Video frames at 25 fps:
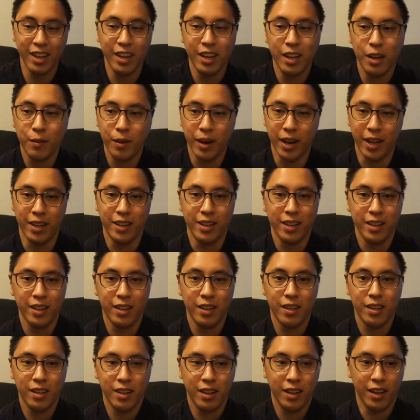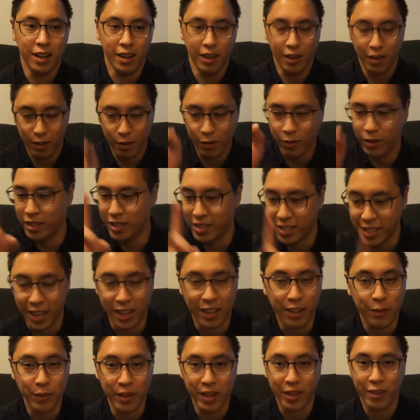But one sec.
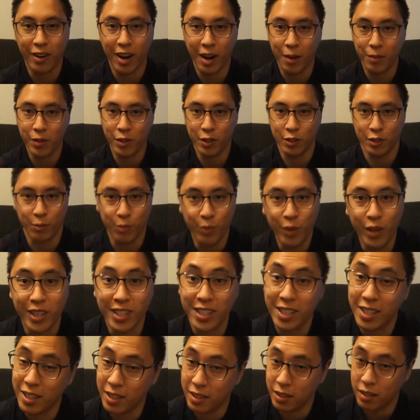Let me grab those books and let